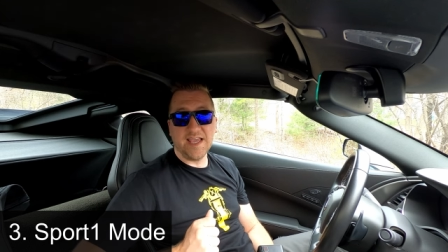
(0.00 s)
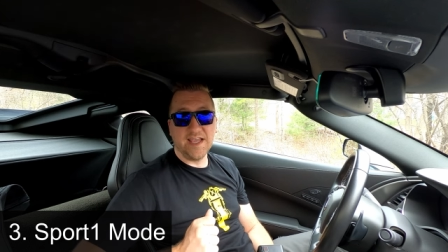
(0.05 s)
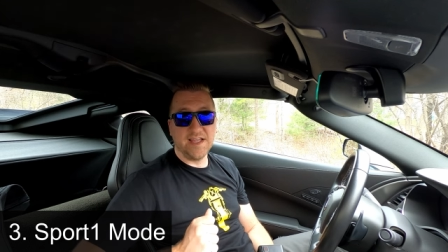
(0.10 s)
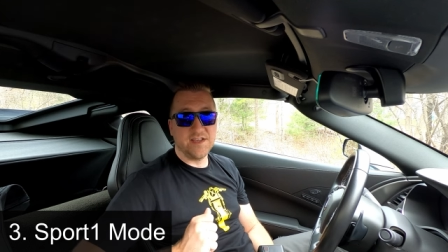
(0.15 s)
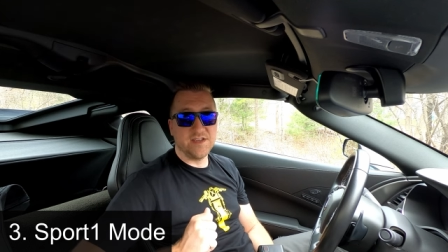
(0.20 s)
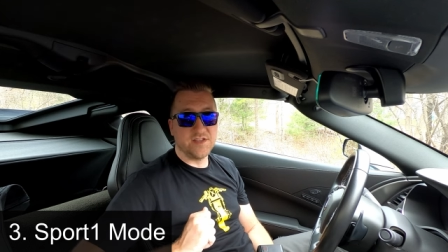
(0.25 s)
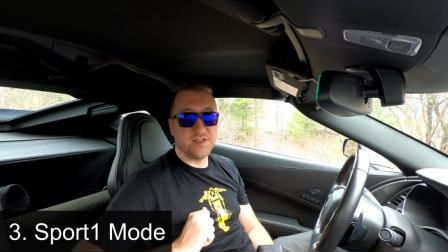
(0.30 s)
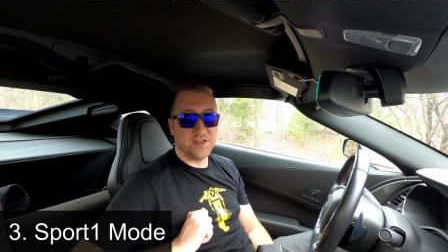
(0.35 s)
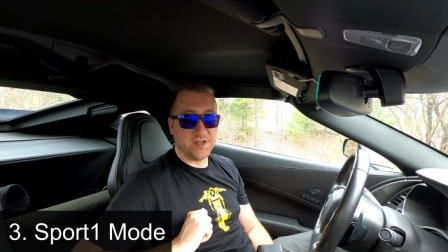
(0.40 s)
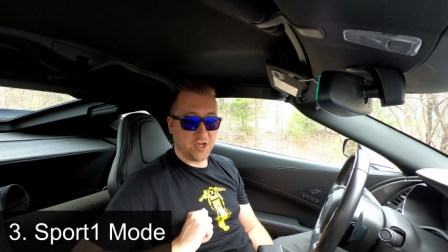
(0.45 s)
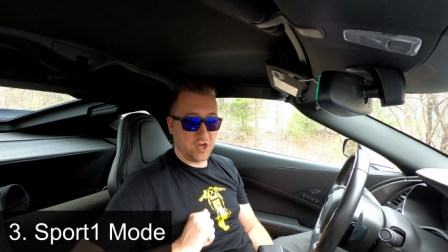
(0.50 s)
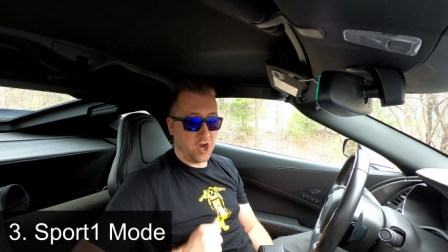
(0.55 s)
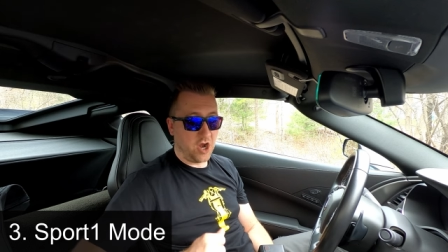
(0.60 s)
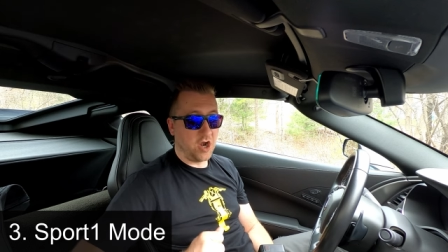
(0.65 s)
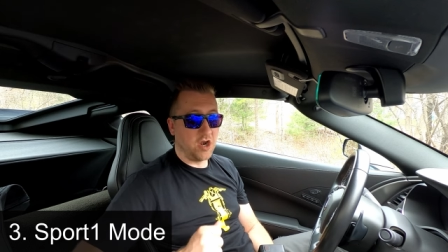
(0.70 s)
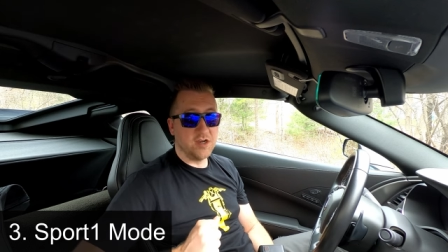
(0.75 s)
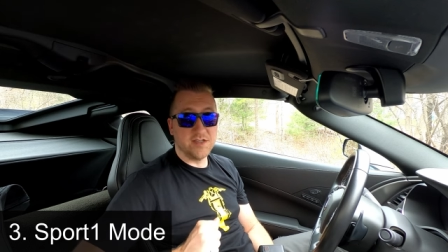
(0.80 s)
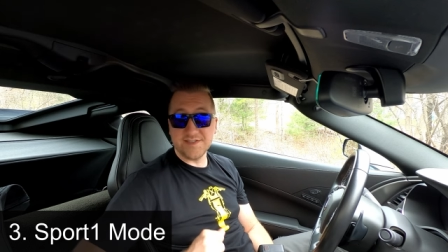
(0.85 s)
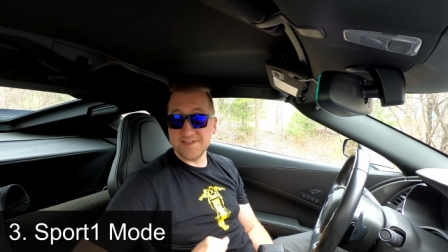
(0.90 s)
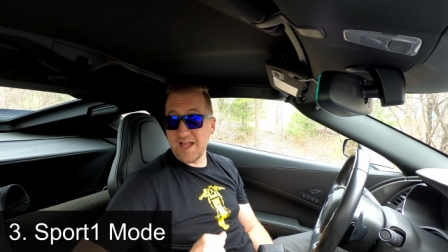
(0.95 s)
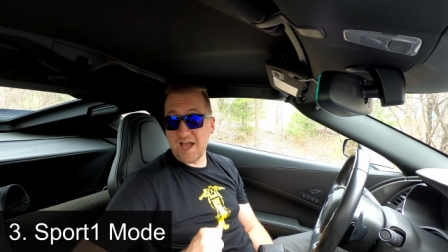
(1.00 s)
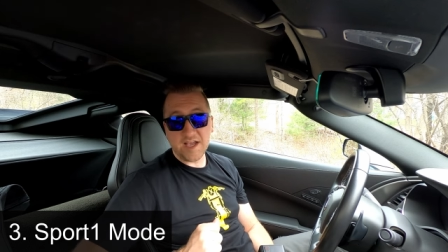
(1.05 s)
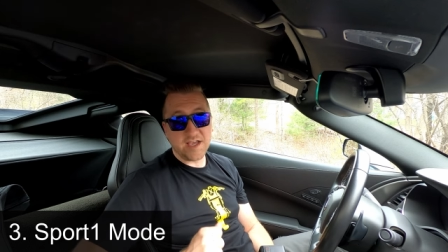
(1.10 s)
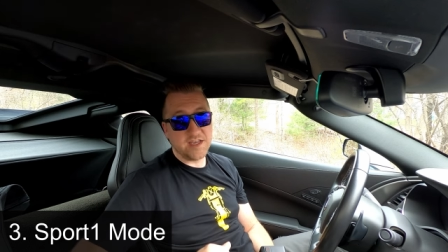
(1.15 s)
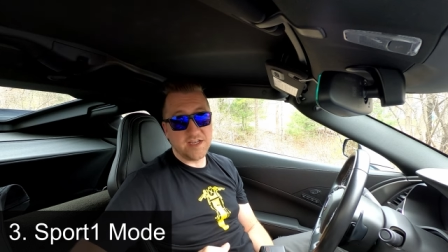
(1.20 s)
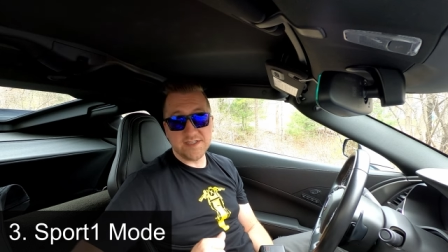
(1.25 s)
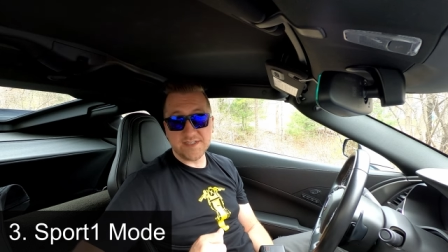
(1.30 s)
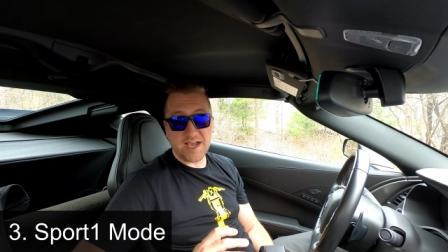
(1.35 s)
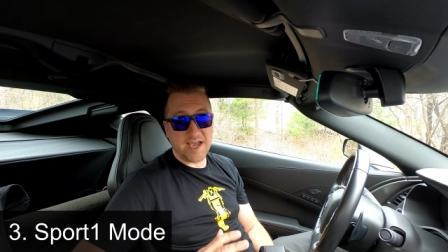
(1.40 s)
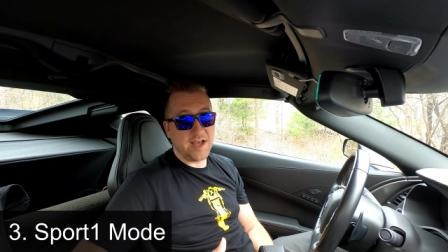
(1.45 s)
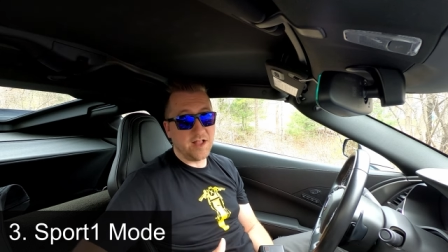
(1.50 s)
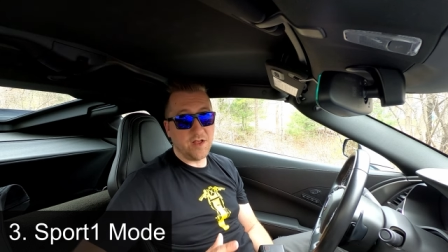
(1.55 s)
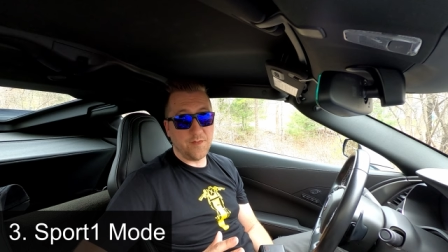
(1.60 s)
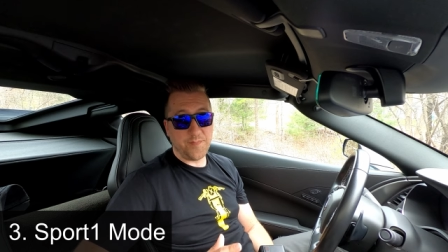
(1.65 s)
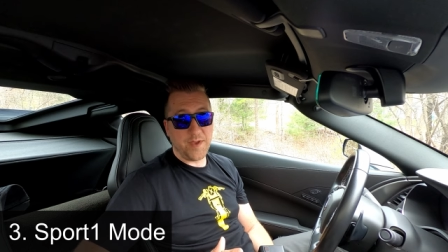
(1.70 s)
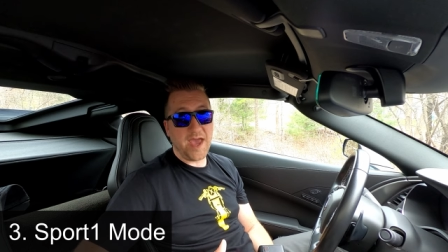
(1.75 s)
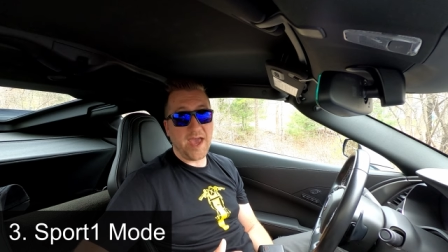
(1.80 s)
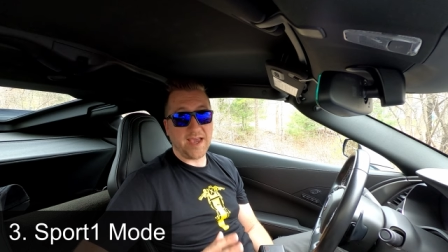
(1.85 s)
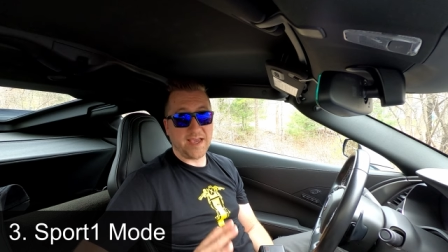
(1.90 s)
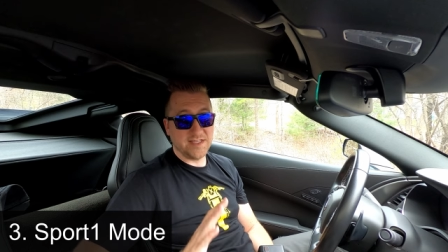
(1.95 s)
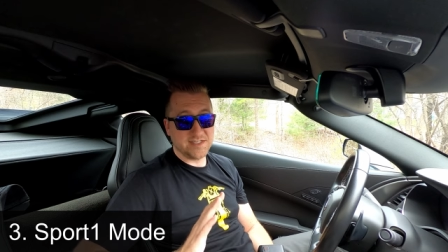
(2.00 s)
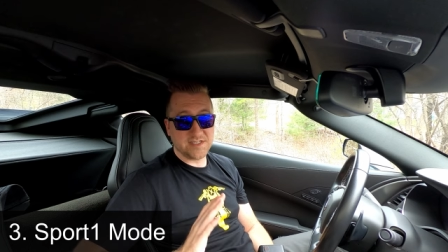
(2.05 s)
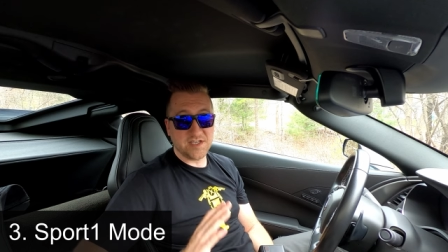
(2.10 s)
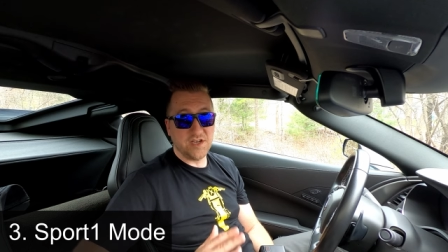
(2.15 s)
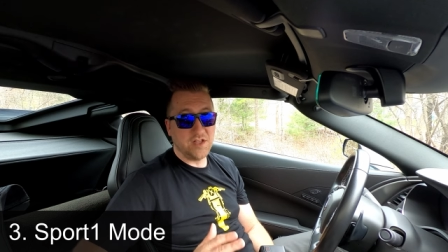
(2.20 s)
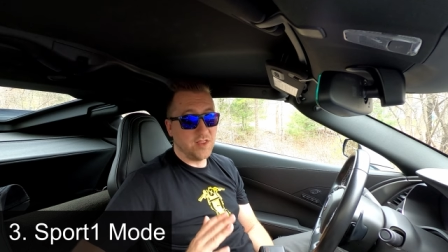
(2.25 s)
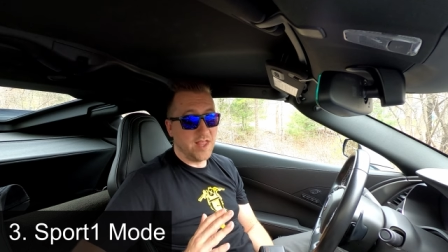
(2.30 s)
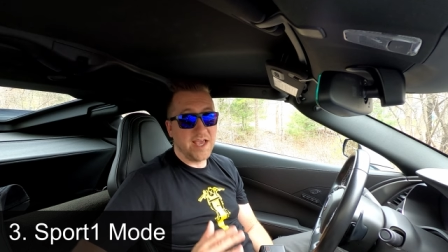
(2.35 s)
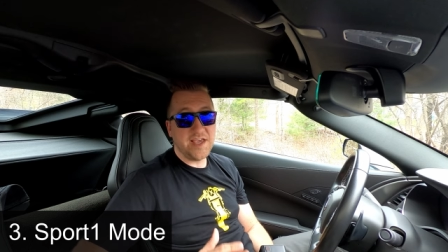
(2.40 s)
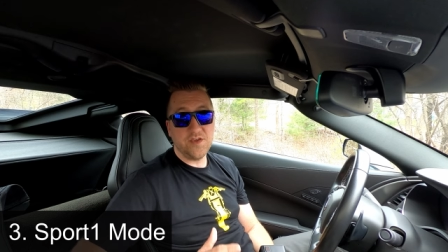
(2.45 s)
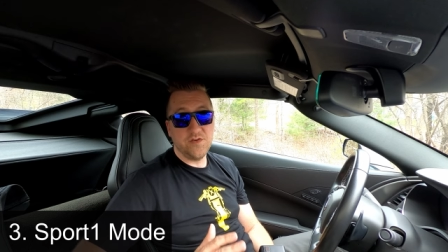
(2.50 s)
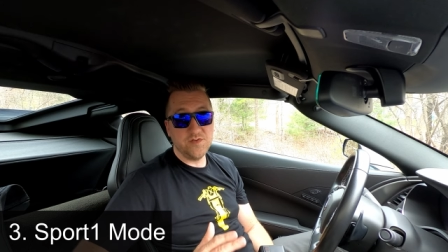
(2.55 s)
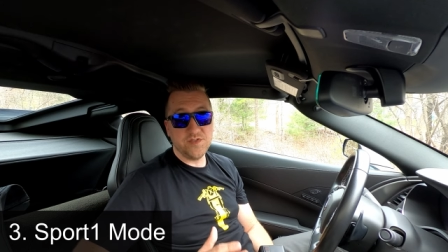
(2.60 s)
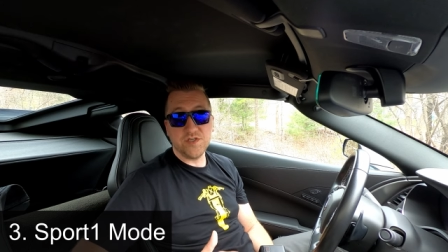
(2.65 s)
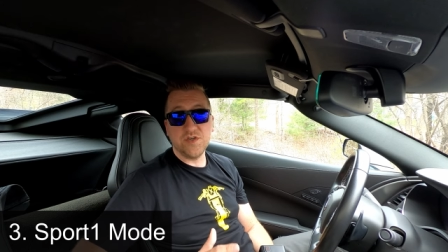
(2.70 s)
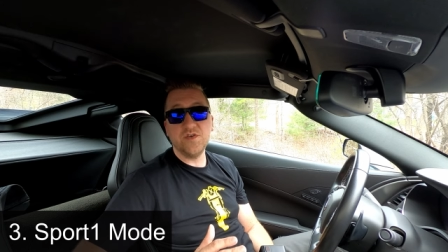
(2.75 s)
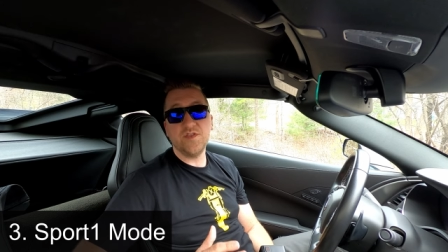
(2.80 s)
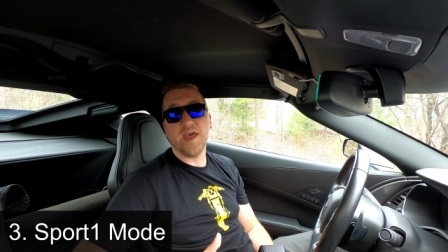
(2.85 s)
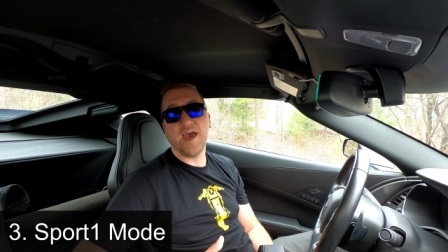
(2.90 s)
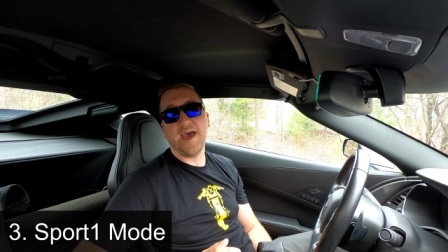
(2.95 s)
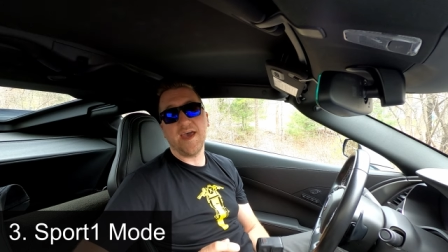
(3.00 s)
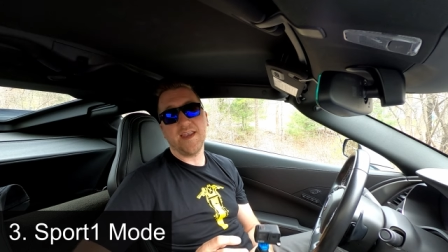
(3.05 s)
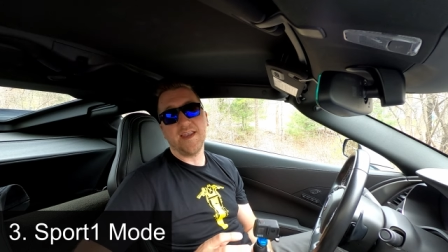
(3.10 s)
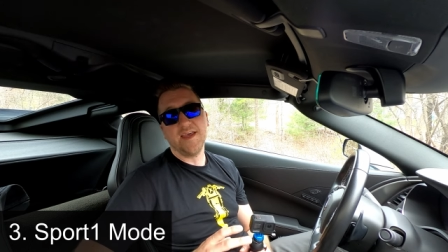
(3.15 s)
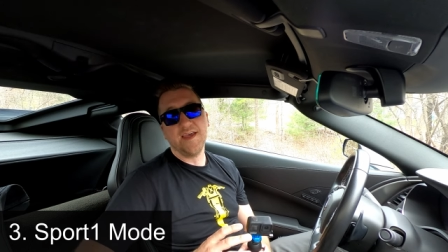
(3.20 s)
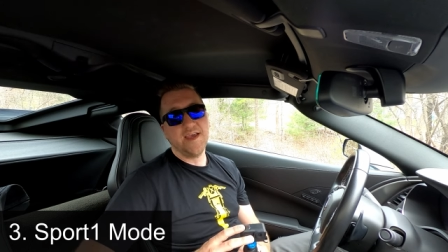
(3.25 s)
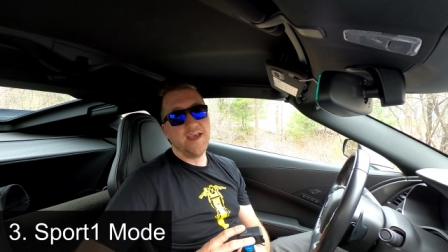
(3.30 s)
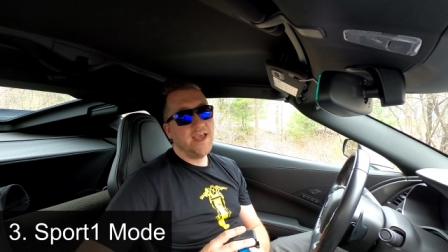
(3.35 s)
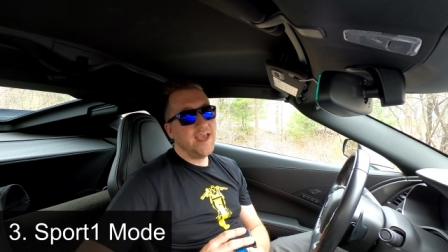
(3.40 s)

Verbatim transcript: and the car is not going to dial it back. It's going to let you do that.